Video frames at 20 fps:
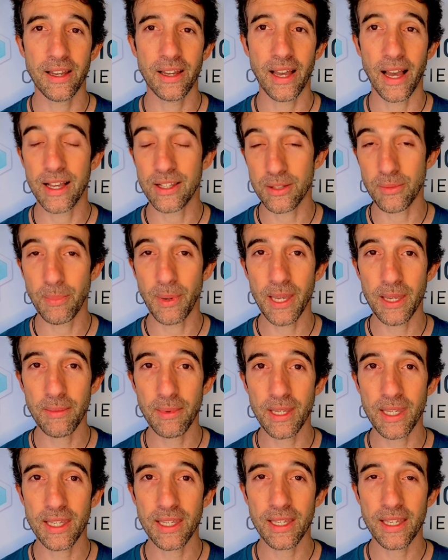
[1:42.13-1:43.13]
as a
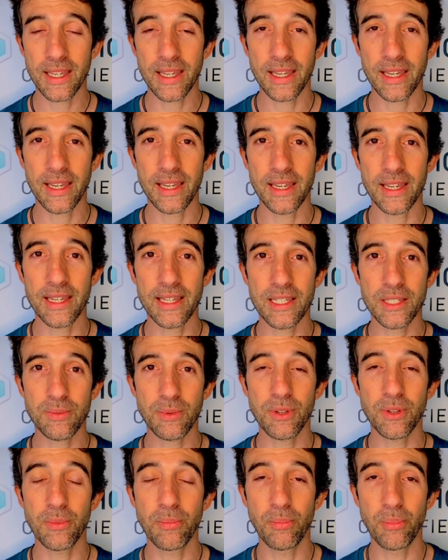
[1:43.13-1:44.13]
baby is
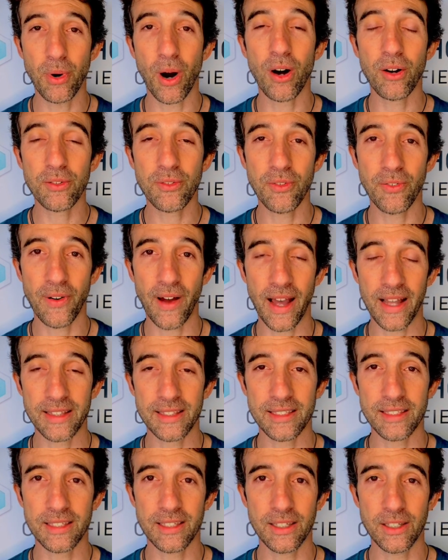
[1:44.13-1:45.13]
with the brown
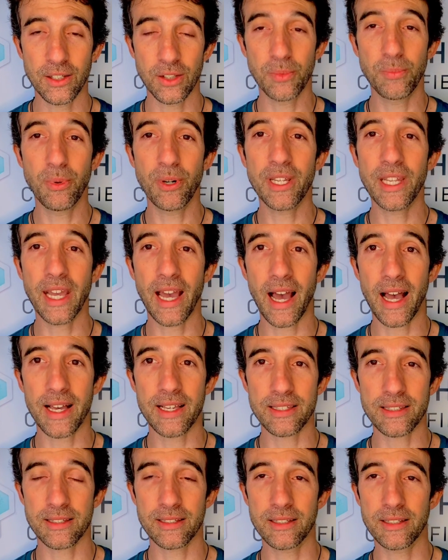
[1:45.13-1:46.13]
fat your body
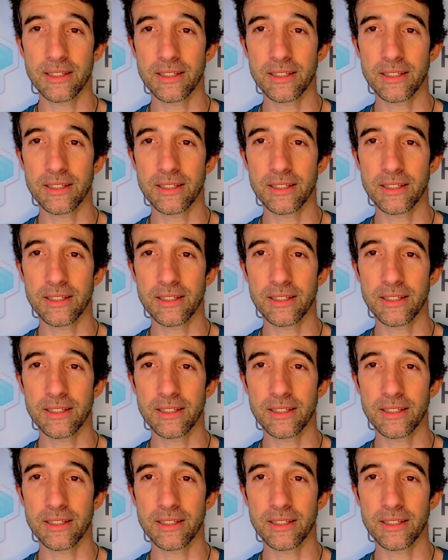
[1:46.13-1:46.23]
has.